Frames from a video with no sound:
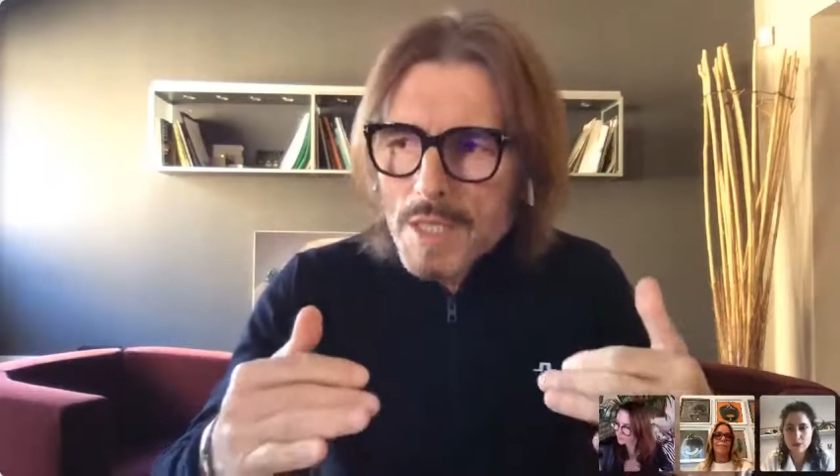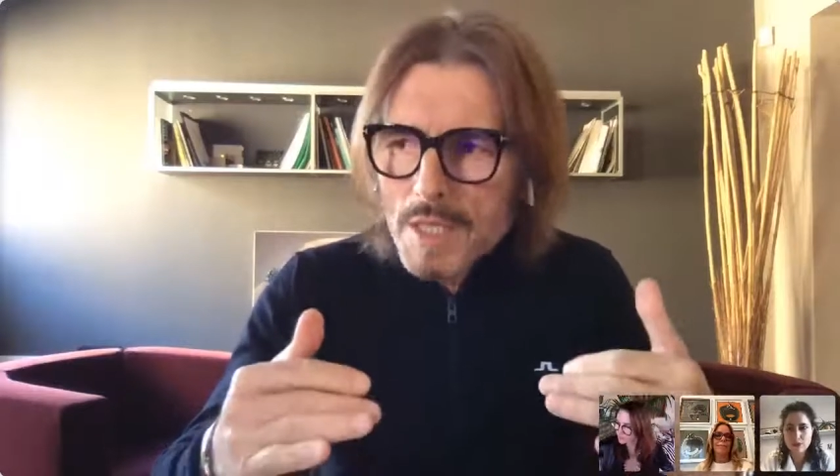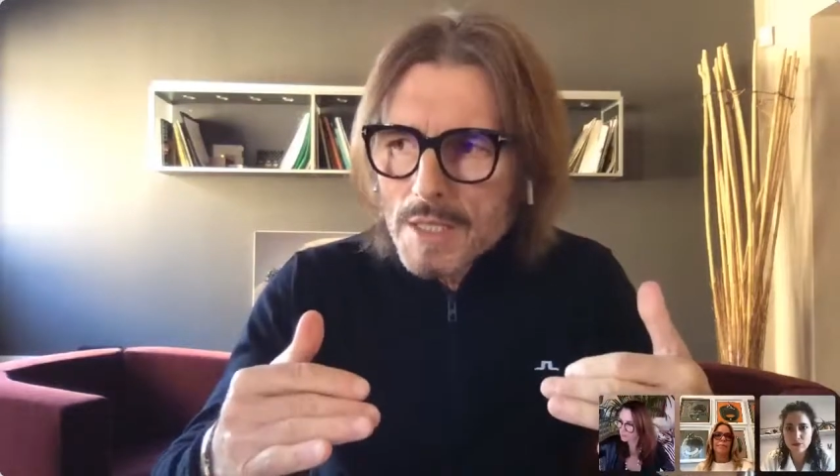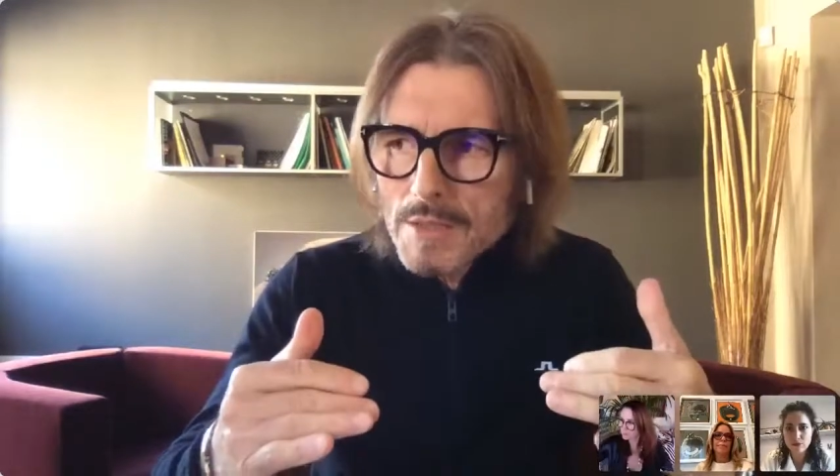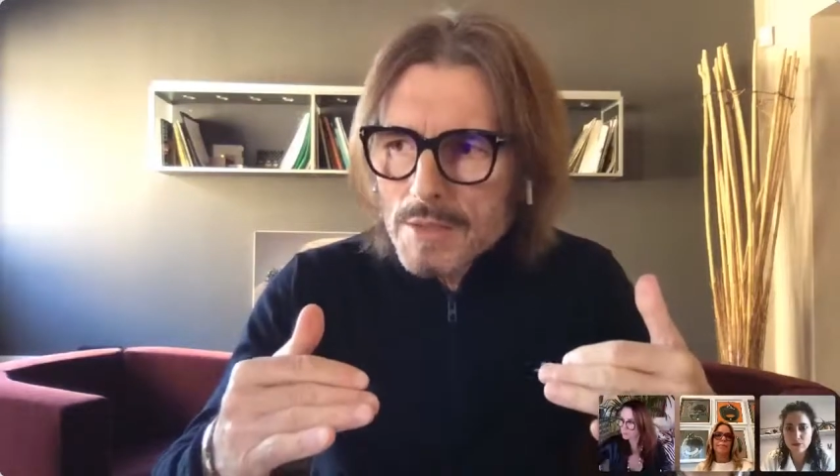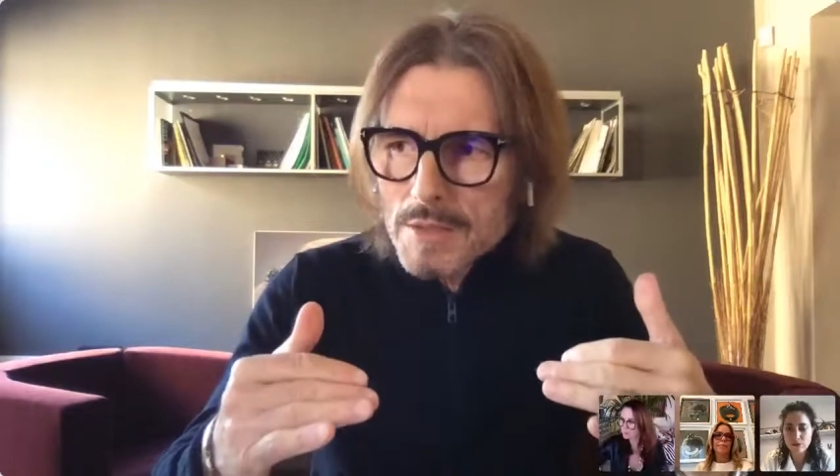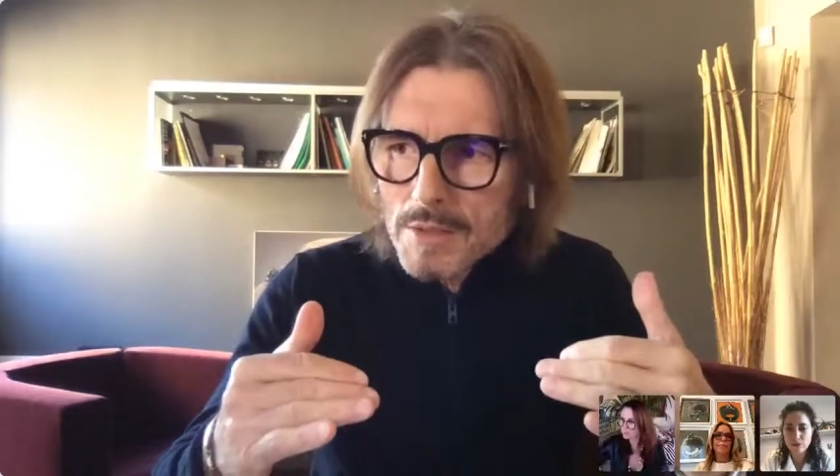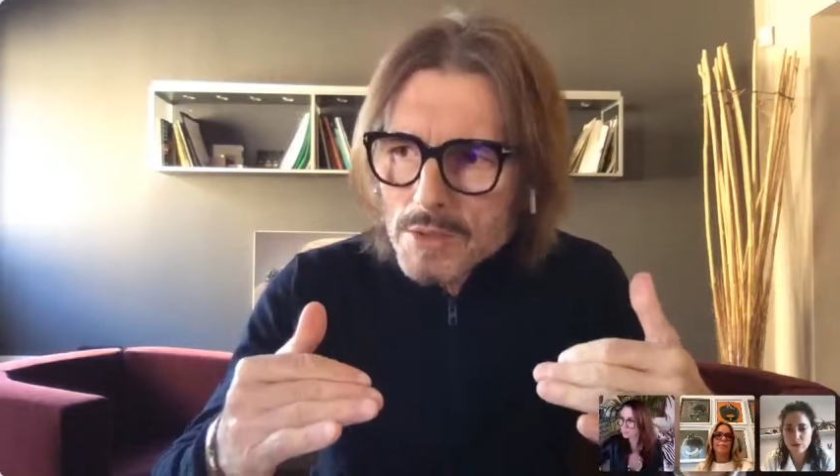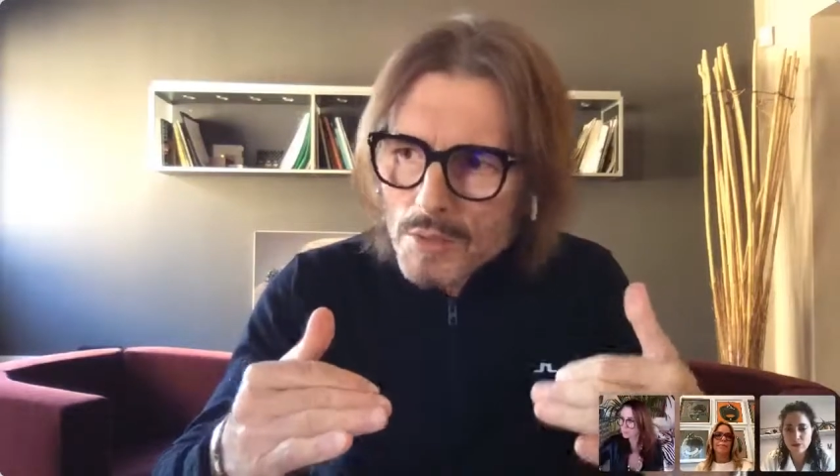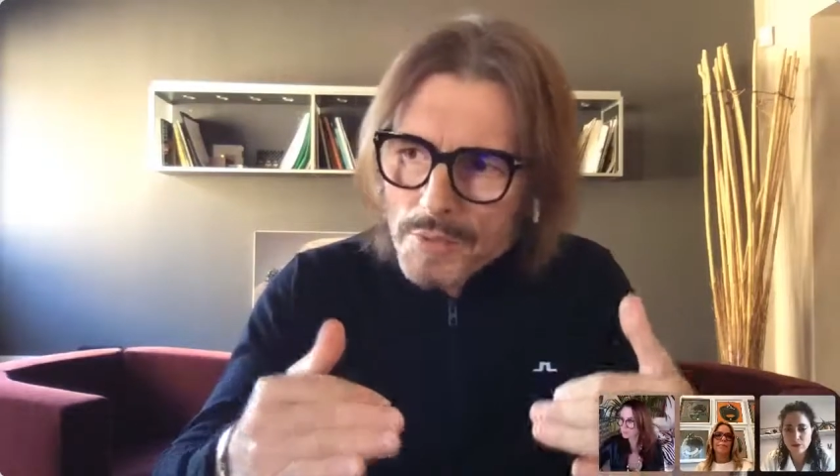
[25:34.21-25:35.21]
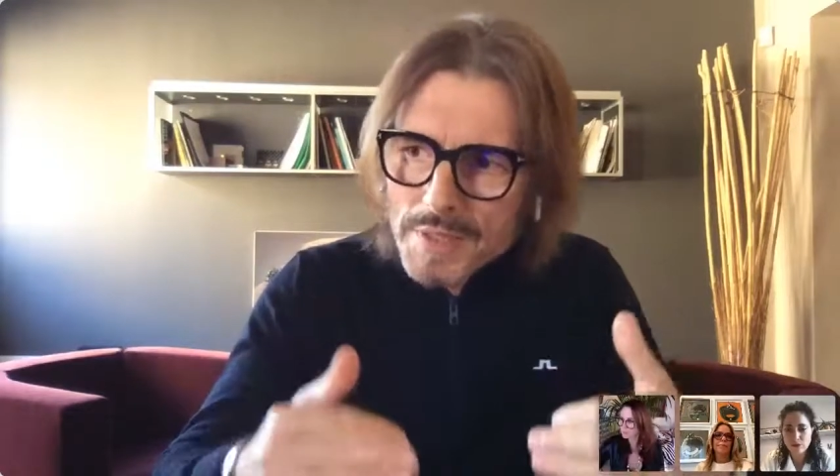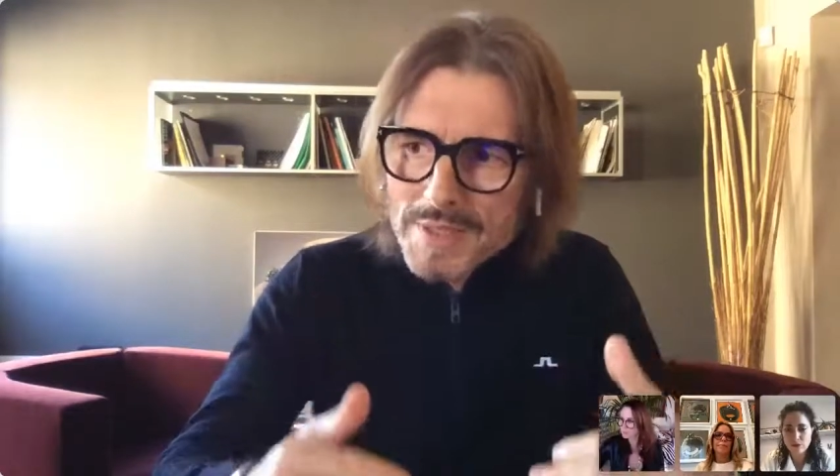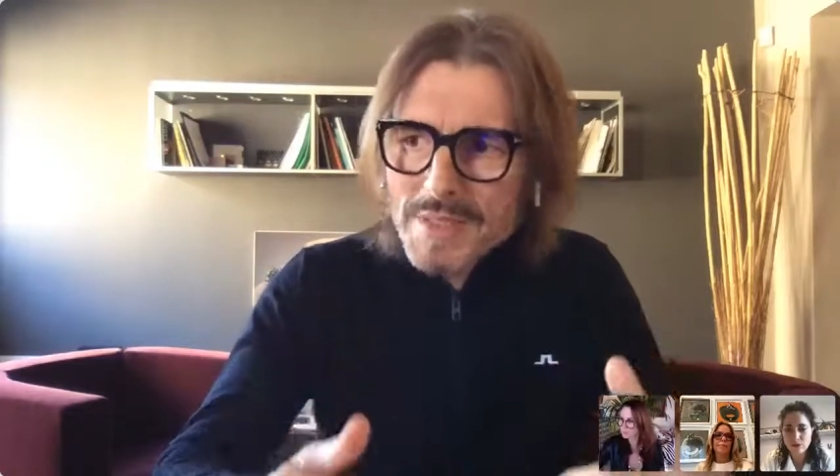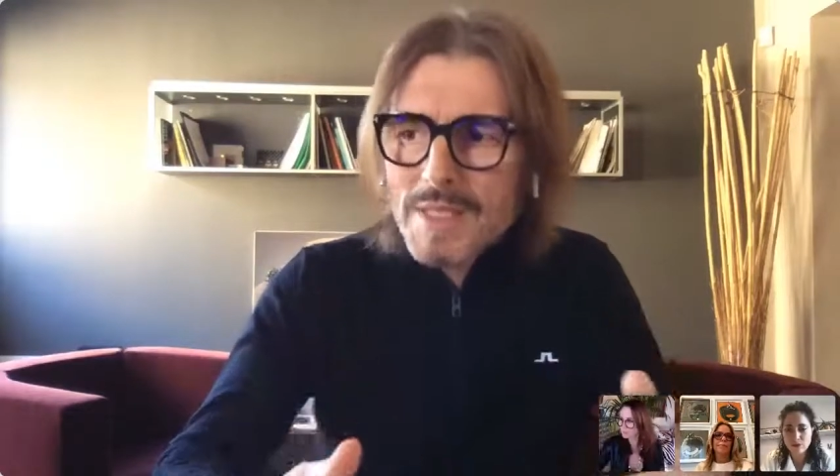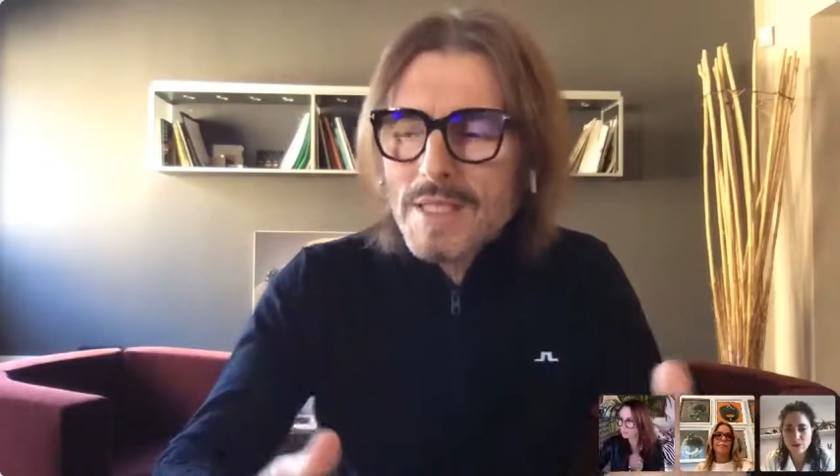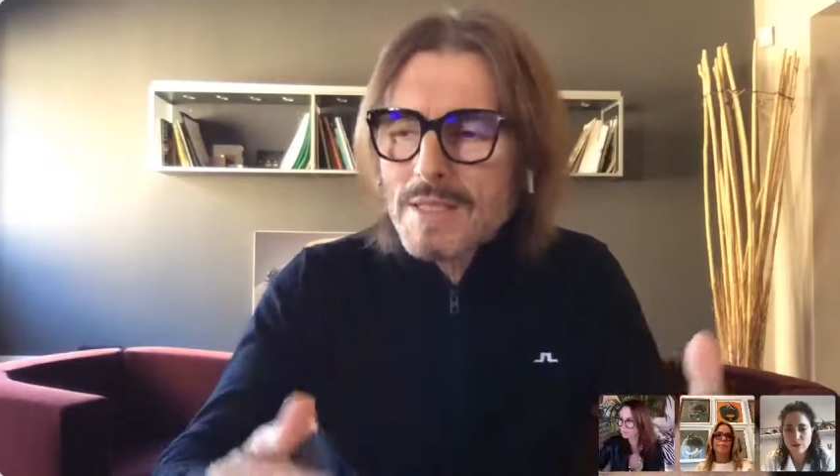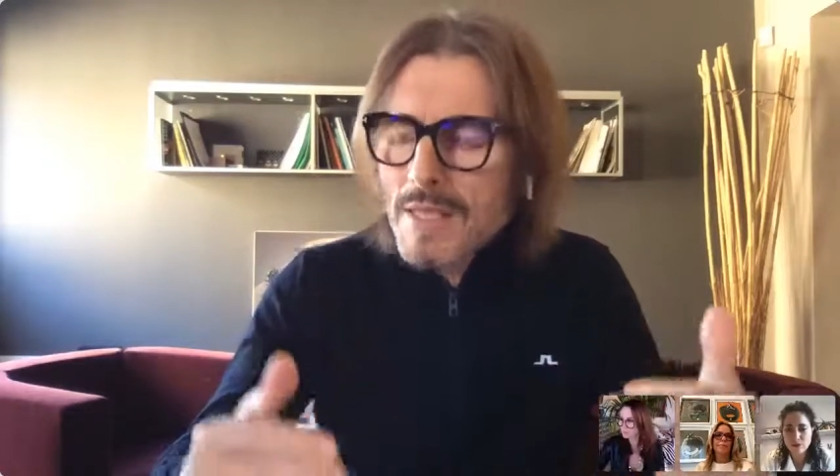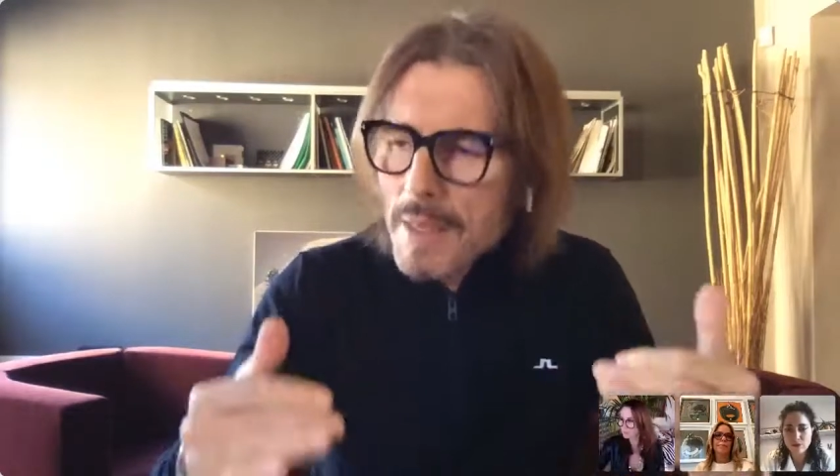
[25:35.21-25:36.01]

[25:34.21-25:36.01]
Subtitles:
sophisticated